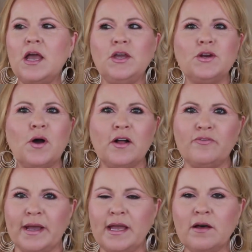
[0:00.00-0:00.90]
you know, all of
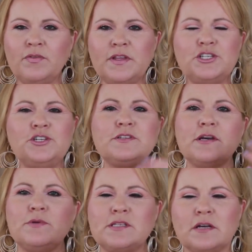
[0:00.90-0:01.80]
my health issues, I
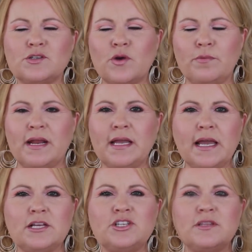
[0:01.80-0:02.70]
was also on
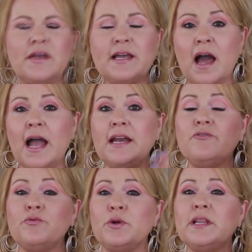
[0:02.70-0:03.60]
medication that, that kind
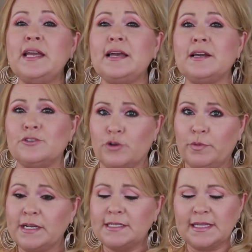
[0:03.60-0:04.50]
of really
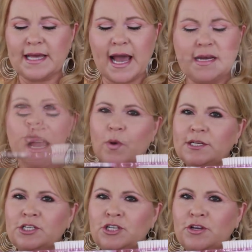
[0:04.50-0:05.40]
contributed to that. So I wanted
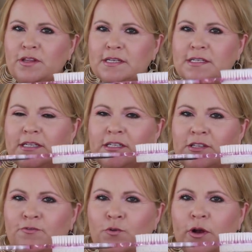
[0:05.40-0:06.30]
to show you this. This is a
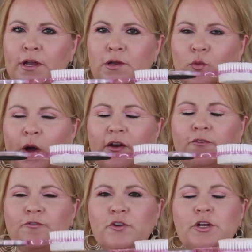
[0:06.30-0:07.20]
four in one
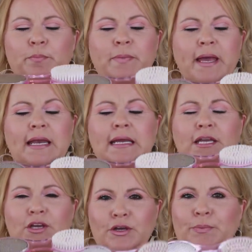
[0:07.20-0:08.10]
foot
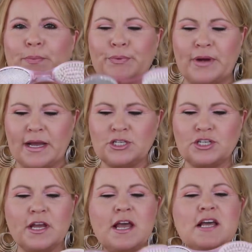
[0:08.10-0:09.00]
pedicure
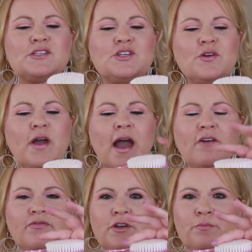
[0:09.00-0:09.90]
brush. So you
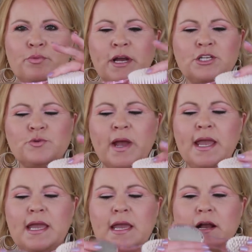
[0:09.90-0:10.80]
have the brush right
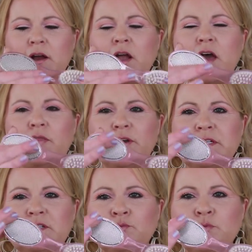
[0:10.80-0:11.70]
here. There
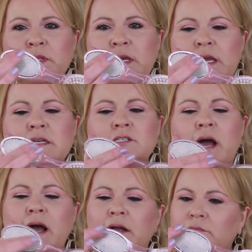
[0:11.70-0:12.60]
is a really
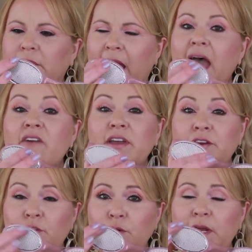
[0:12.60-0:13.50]
um, heavy
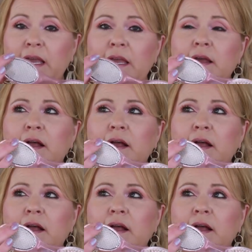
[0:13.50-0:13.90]
duty